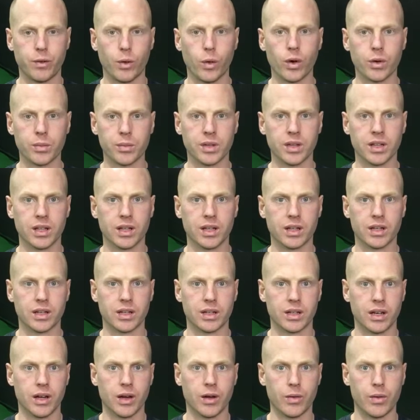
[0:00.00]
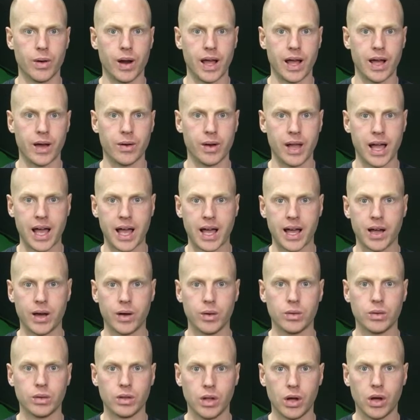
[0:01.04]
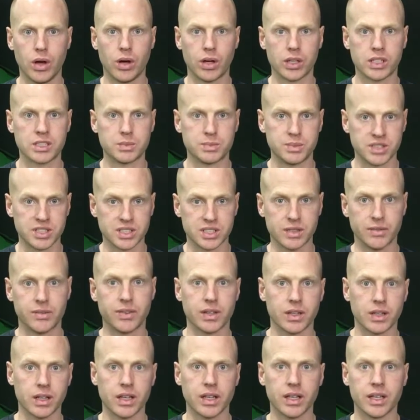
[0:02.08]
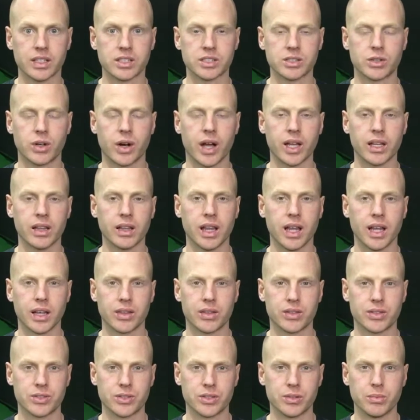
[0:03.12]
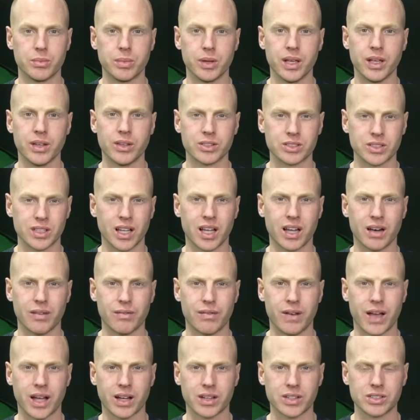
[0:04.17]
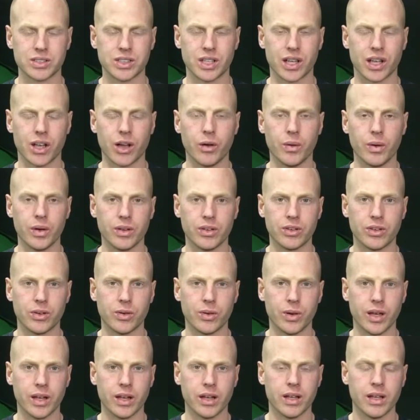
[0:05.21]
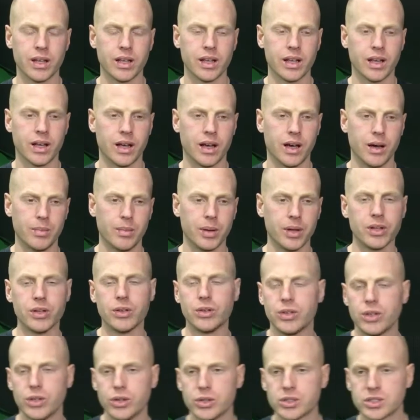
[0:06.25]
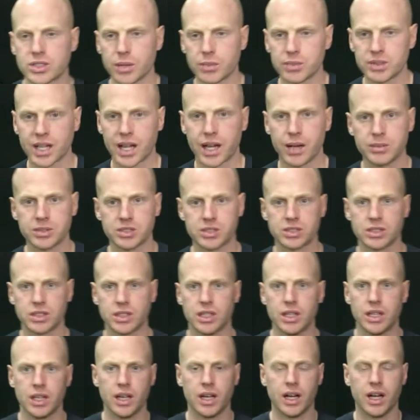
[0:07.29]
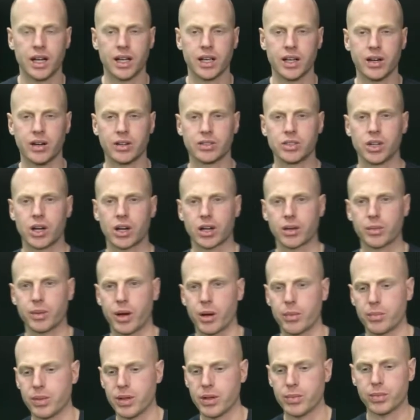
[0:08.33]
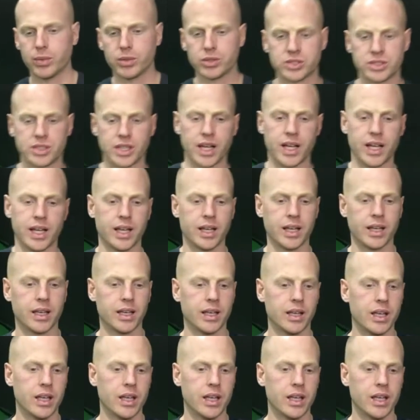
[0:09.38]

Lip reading: formula around how long specifically a stride length should be. There's a lot of factors that go into it, but you do sometimes hear talk about people saying,